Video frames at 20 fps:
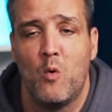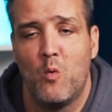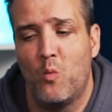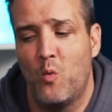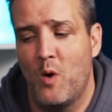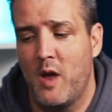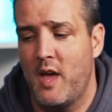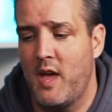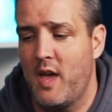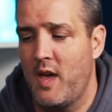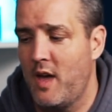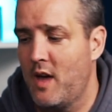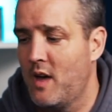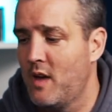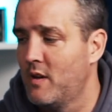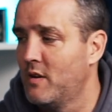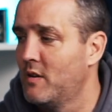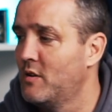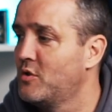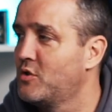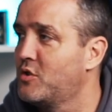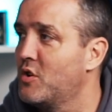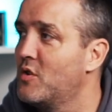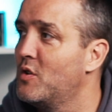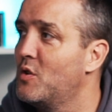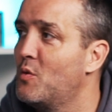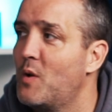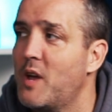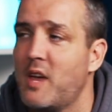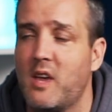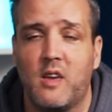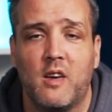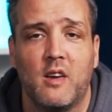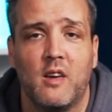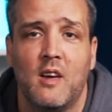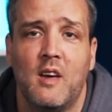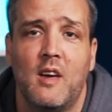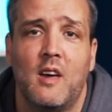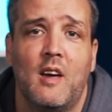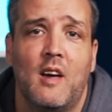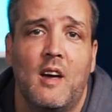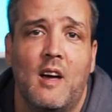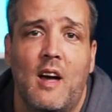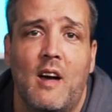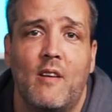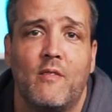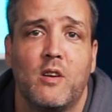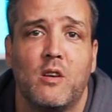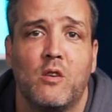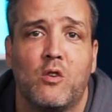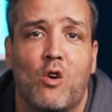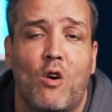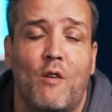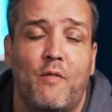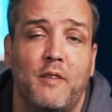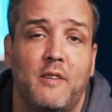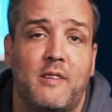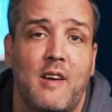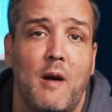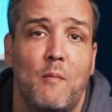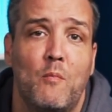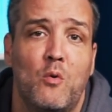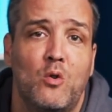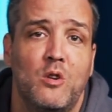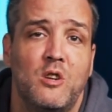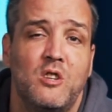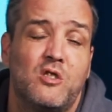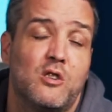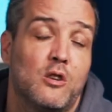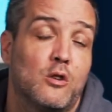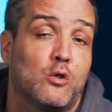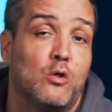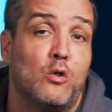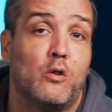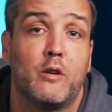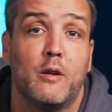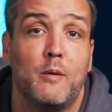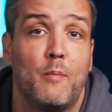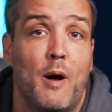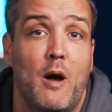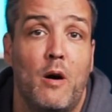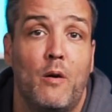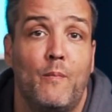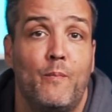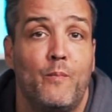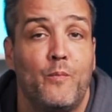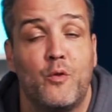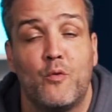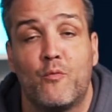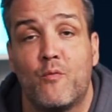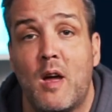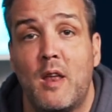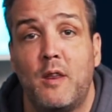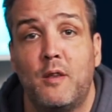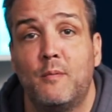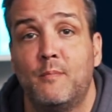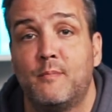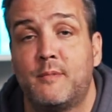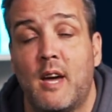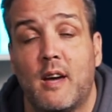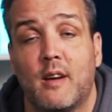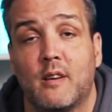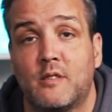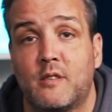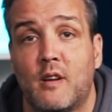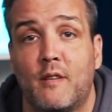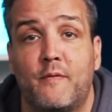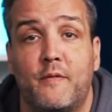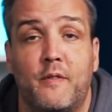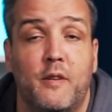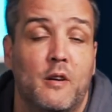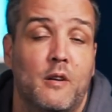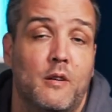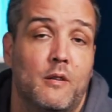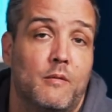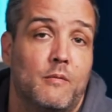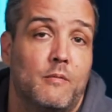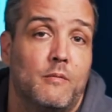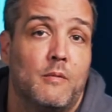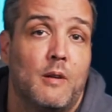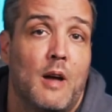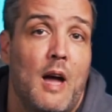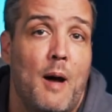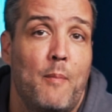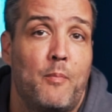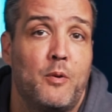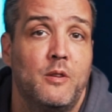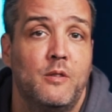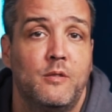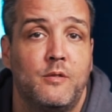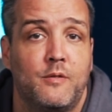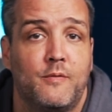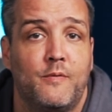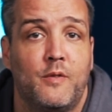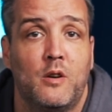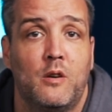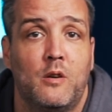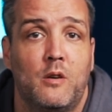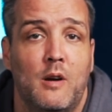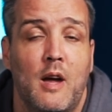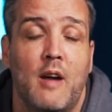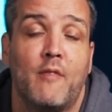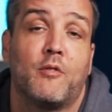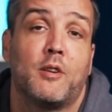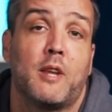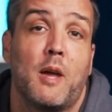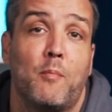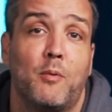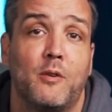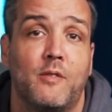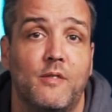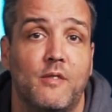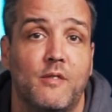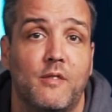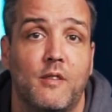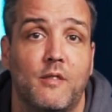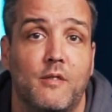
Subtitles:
We're here during the week having coffee tech mornings, just talking about the random tech stuff that happens for everyday business.